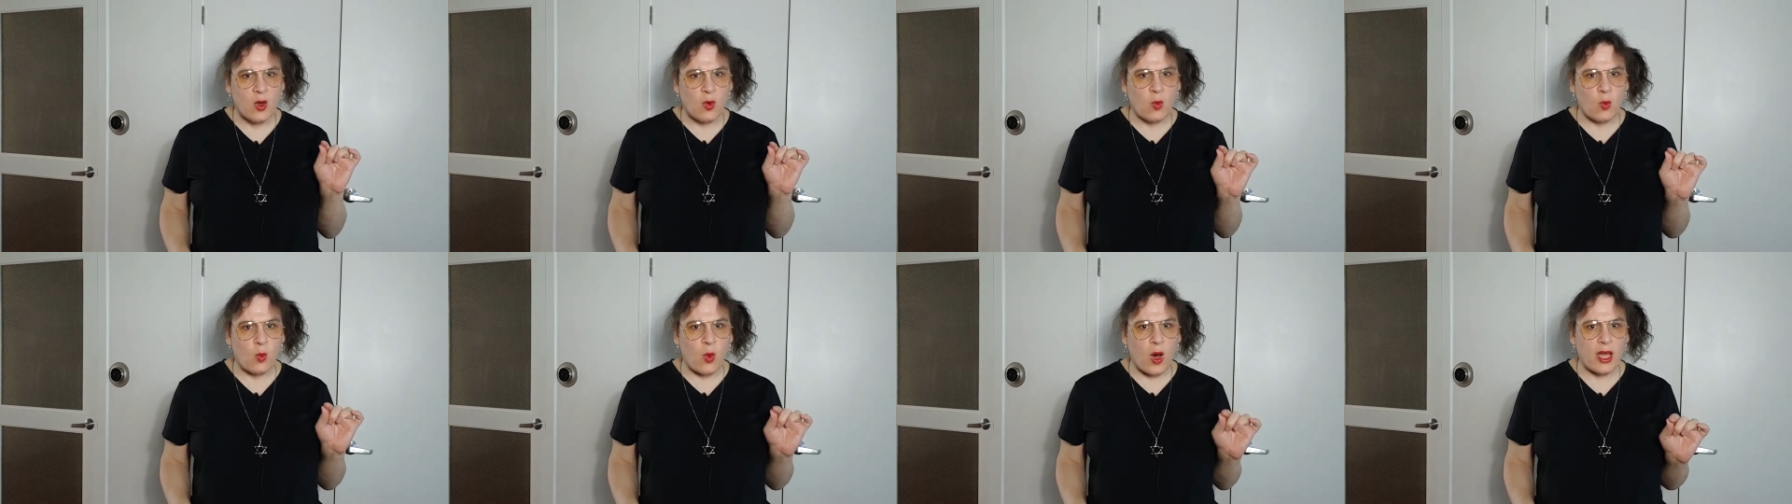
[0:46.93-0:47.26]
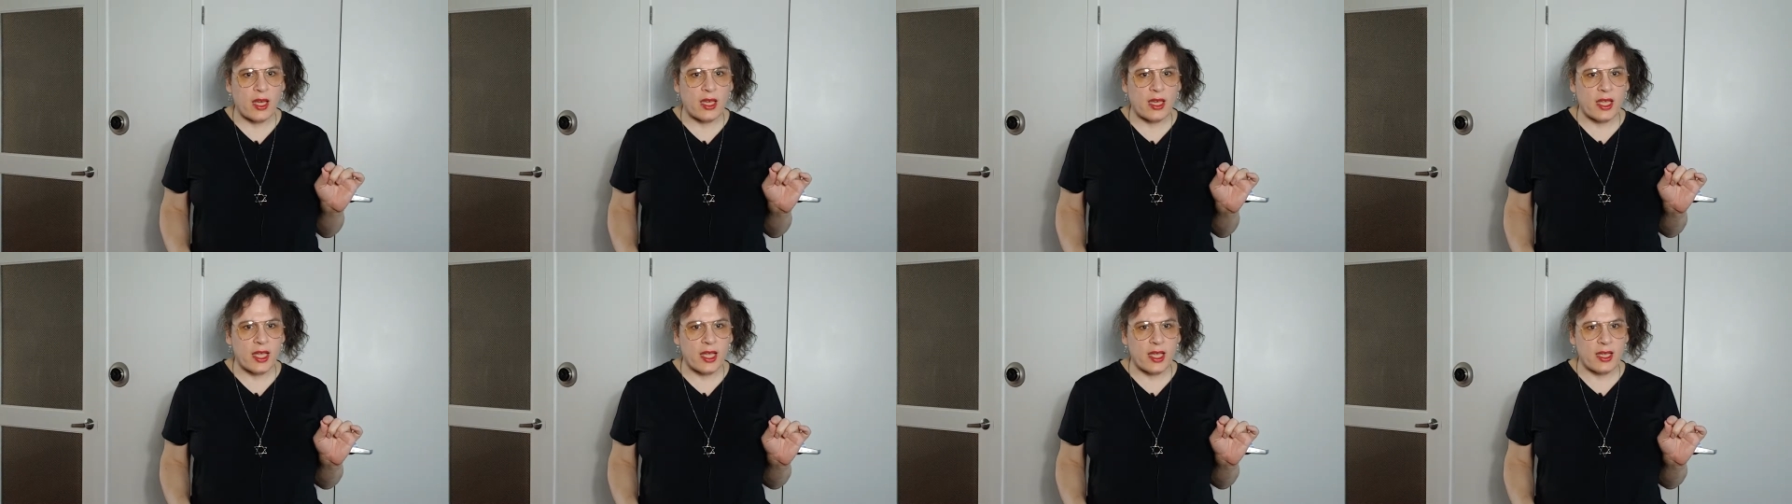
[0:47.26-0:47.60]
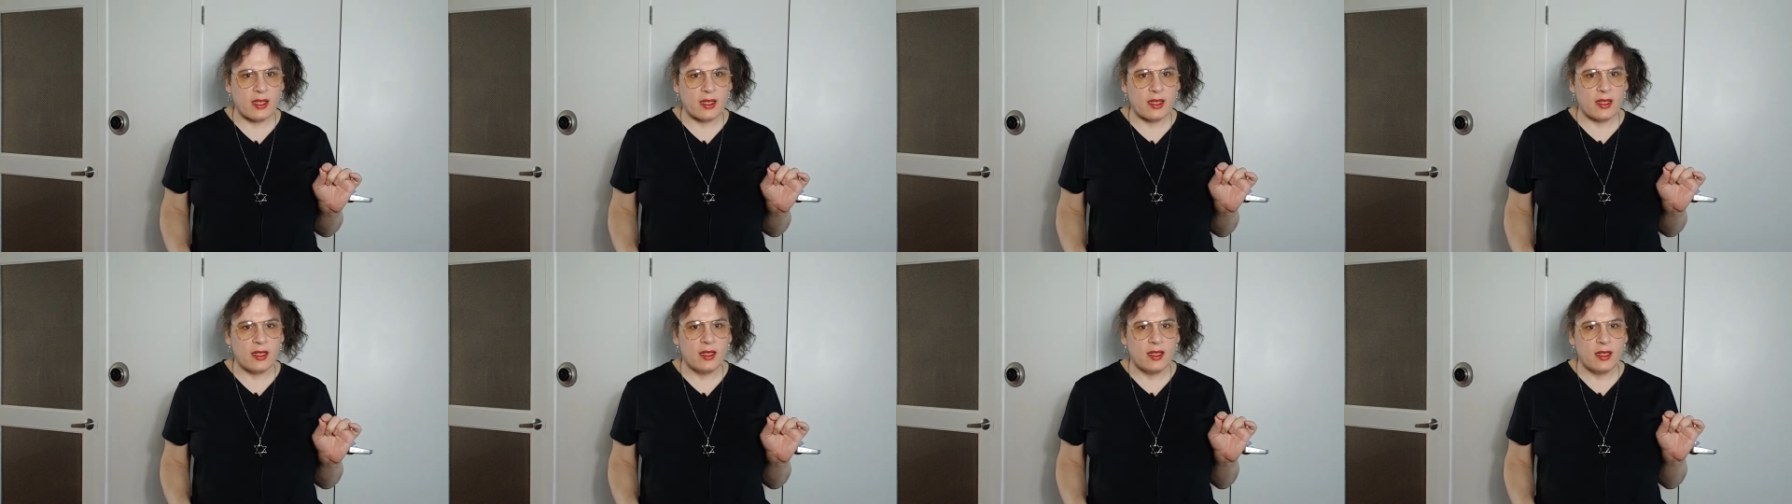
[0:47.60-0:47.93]
one
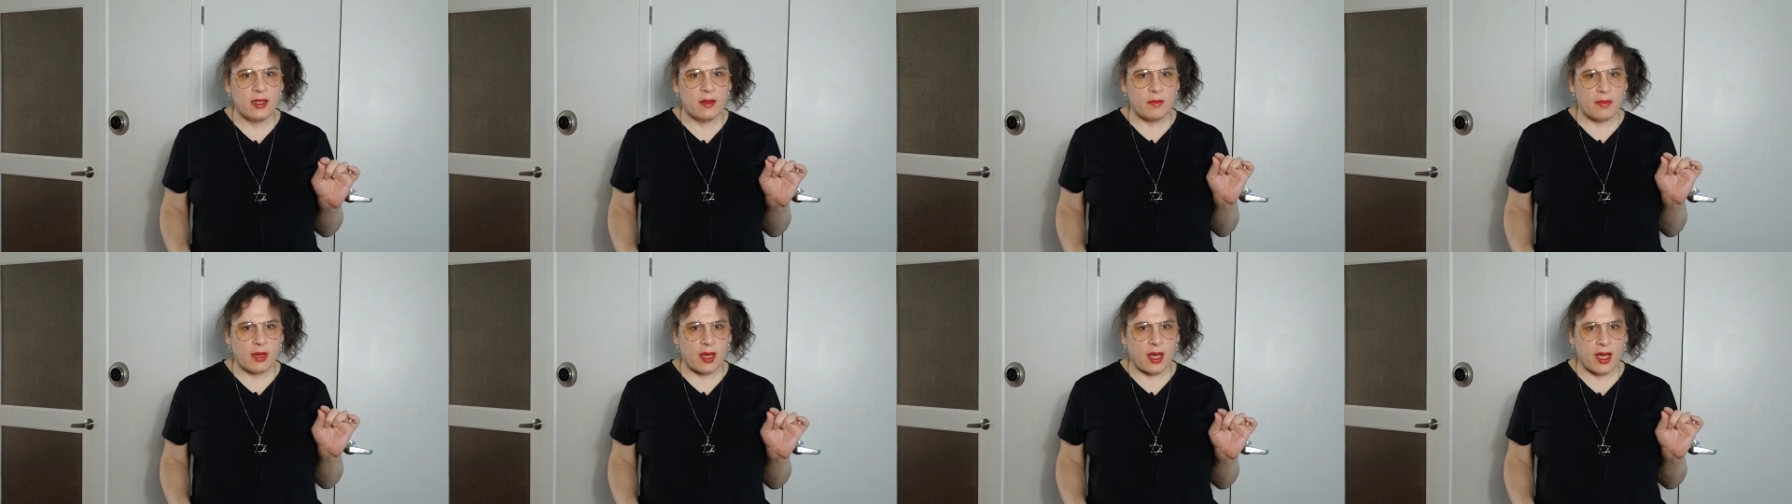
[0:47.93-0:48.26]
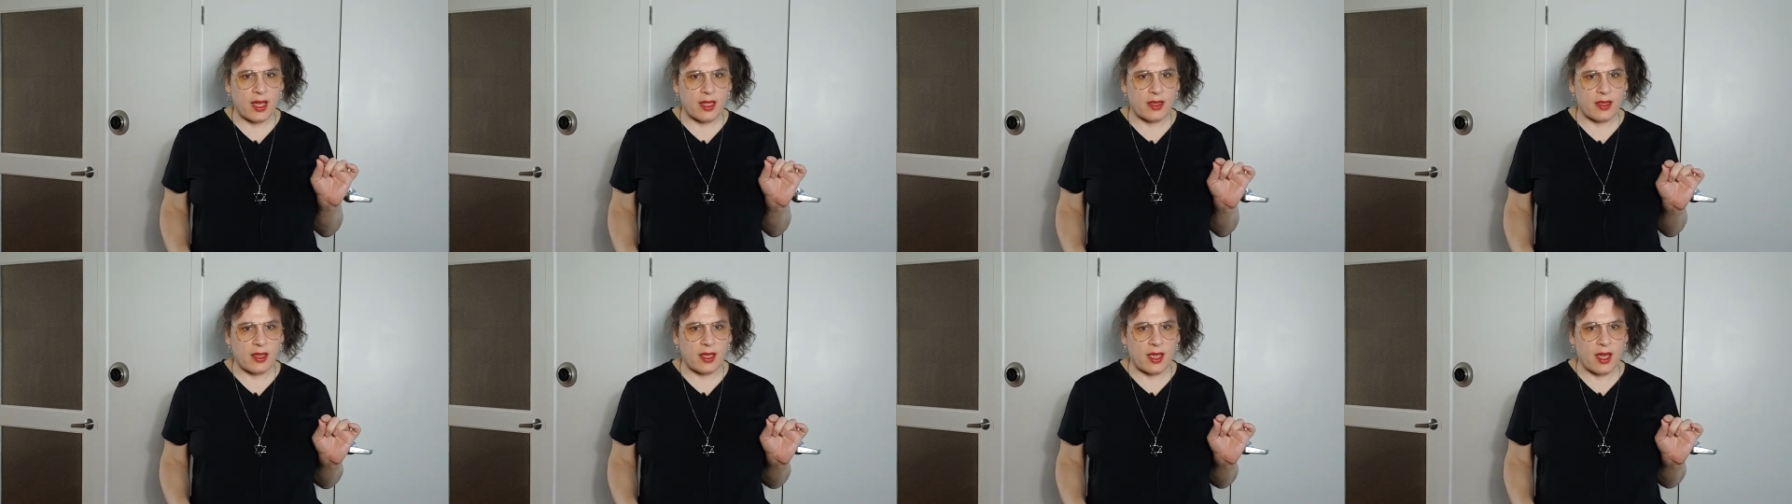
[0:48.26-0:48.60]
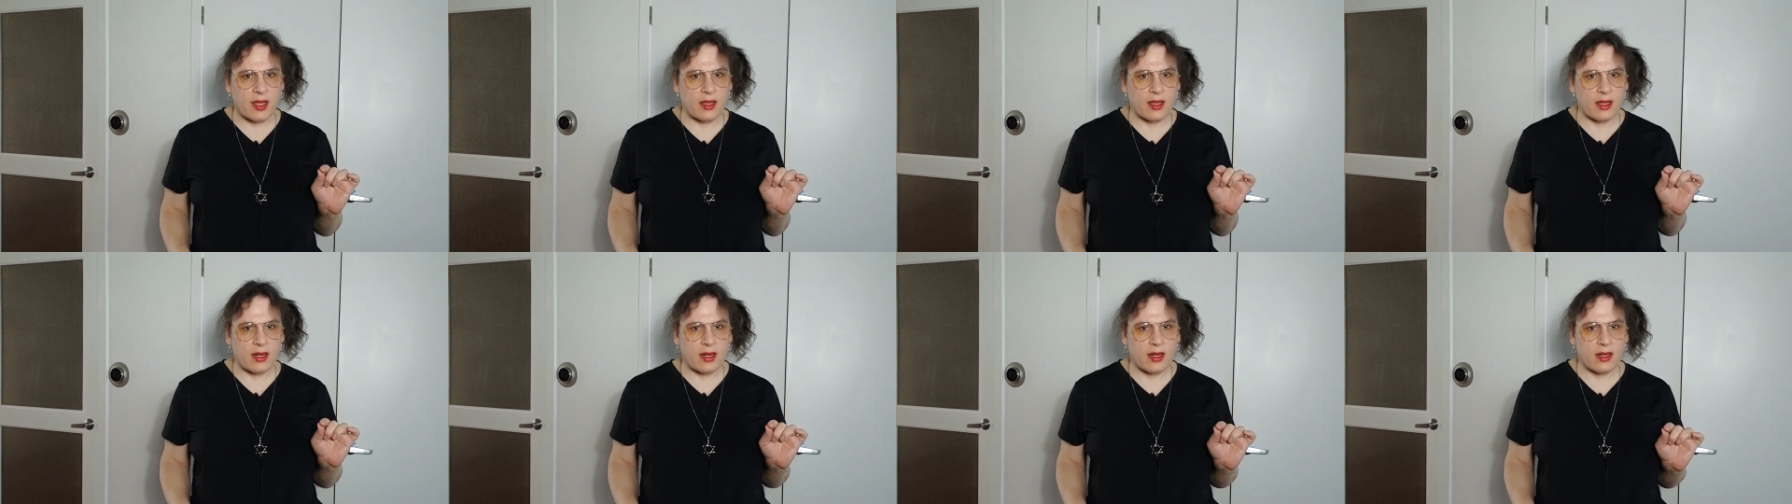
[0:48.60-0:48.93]
hidden behind the
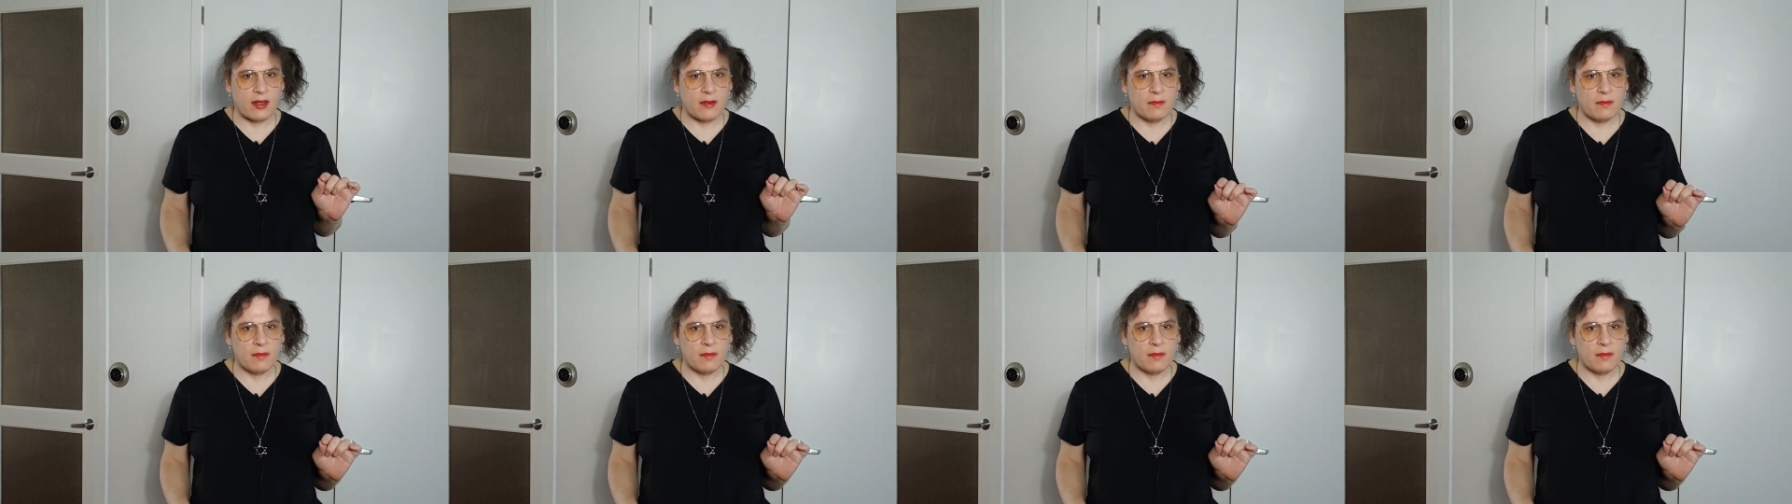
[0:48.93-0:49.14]
other.